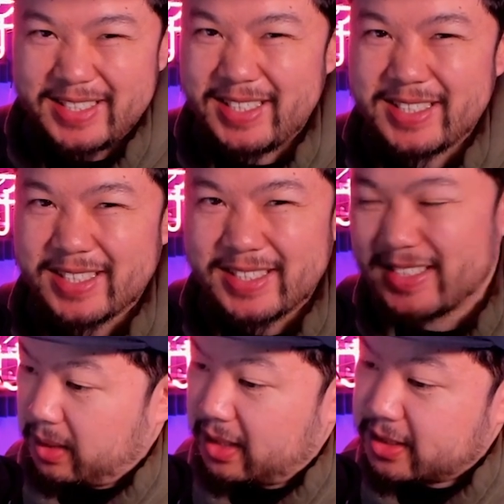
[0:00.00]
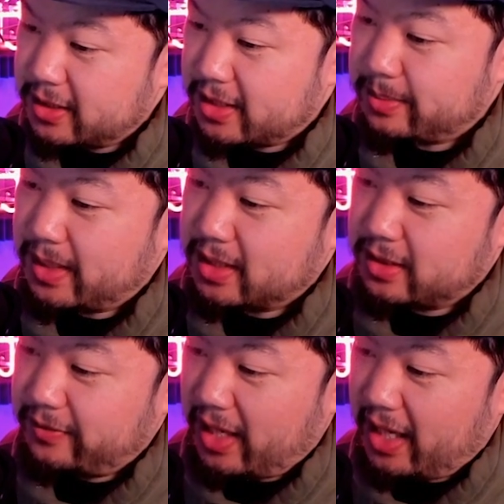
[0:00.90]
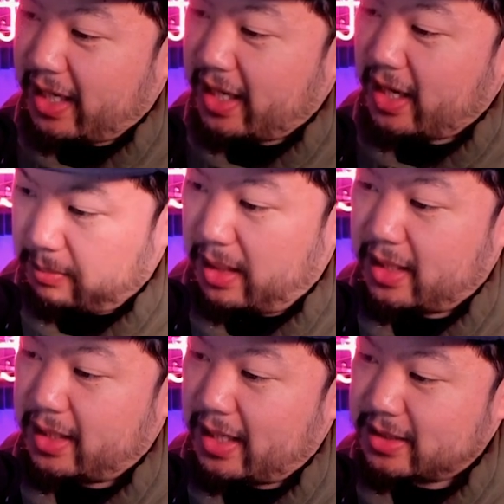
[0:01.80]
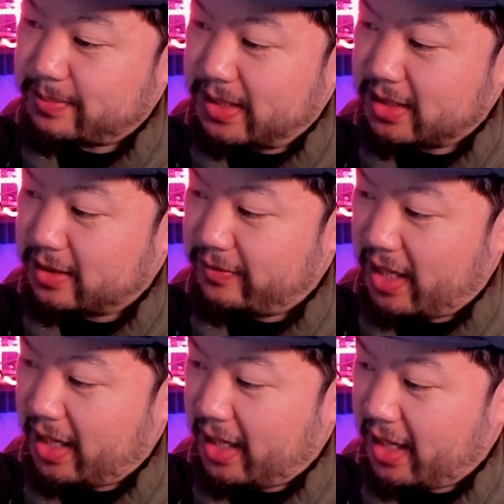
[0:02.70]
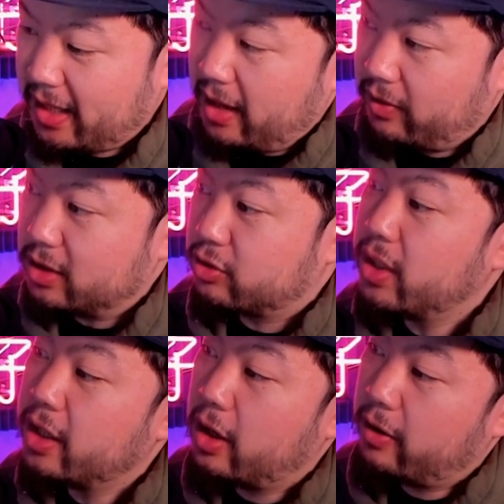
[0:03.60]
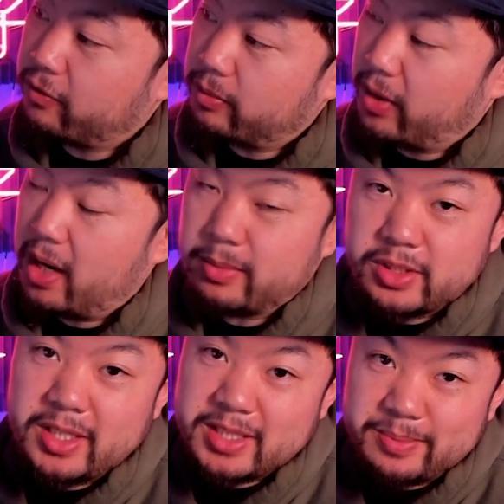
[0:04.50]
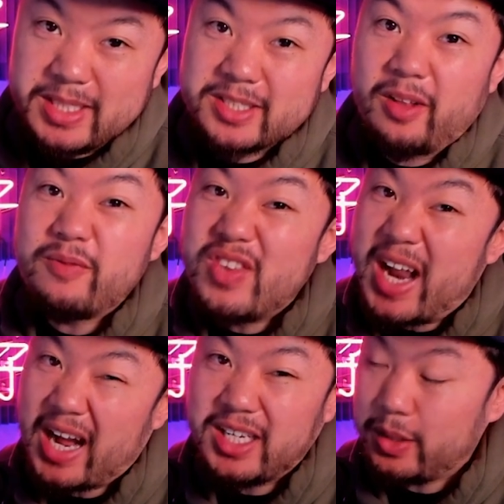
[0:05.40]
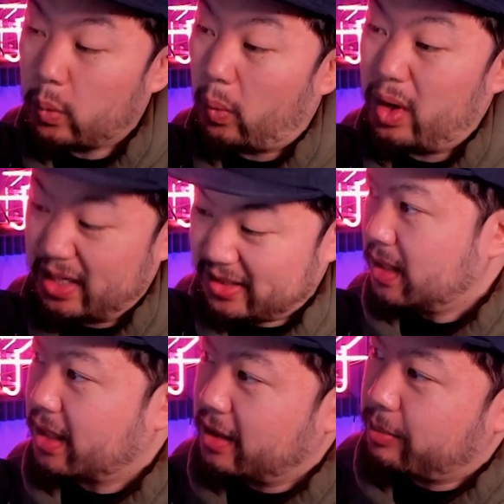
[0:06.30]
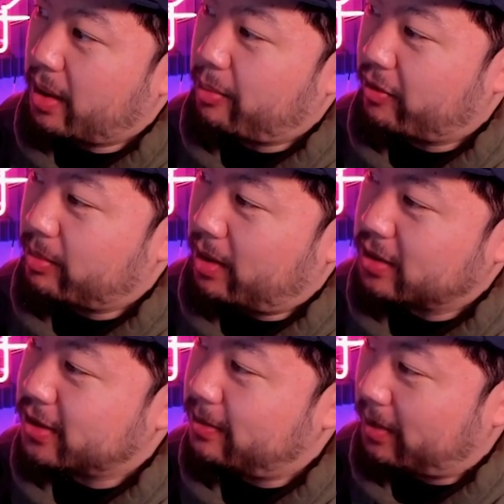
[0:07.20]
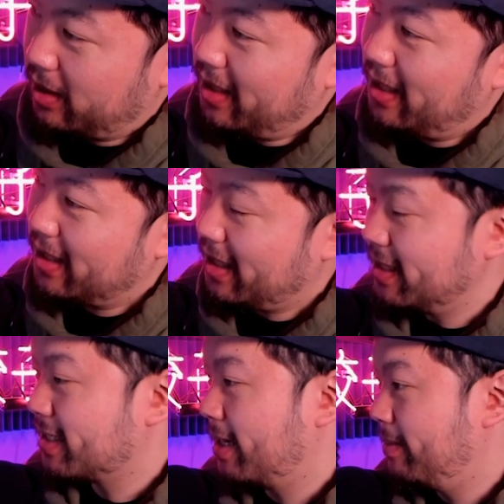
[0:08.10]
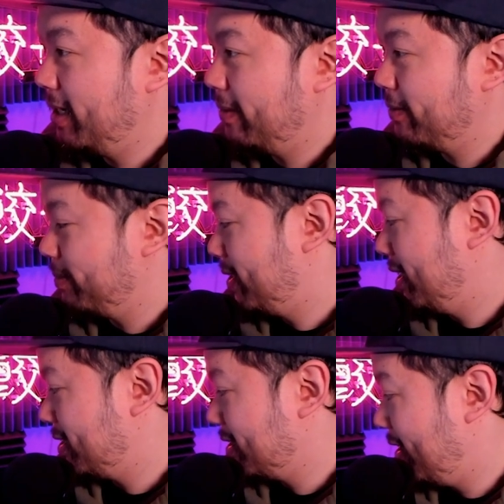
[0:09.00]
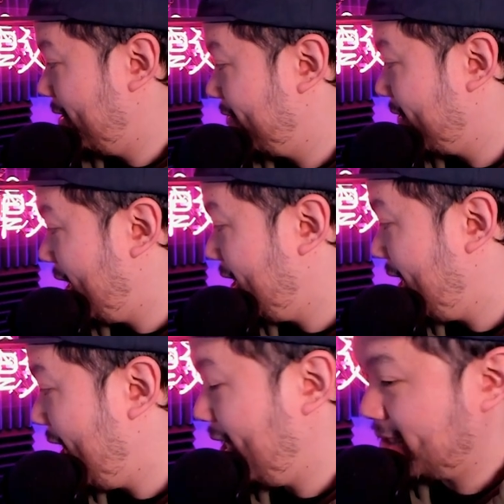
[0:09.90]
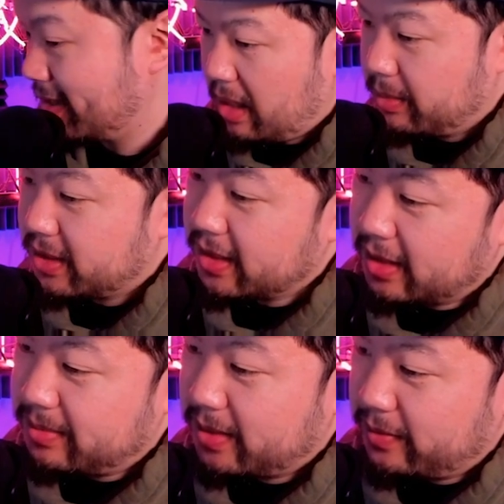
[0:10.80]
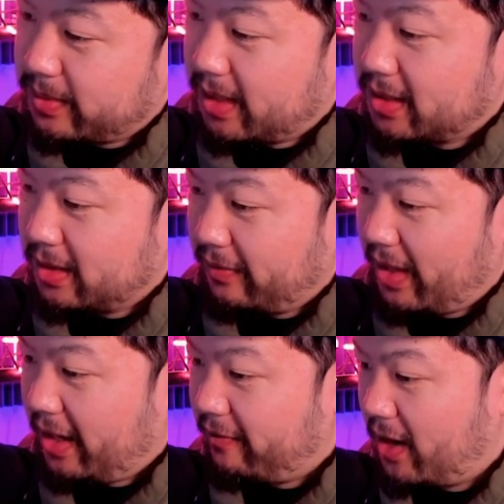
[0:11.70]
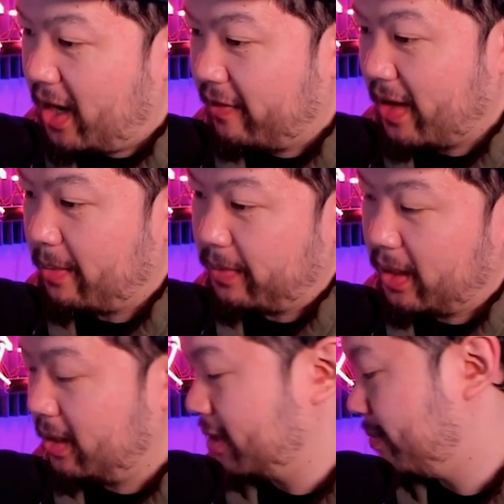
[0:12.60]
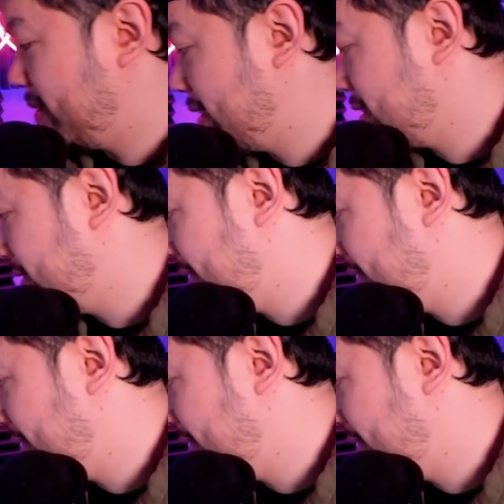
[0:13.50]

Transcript: Jesus. Palacios has a potential of 88. Amada has a potential of 88. And Rodrigo from Real Madrid has a potential of 91. Then you got the bright boy from Arsenal, Martinelli. He's coming in with potential of 88. Emerson comes in with potential of 85. Gabriel's potential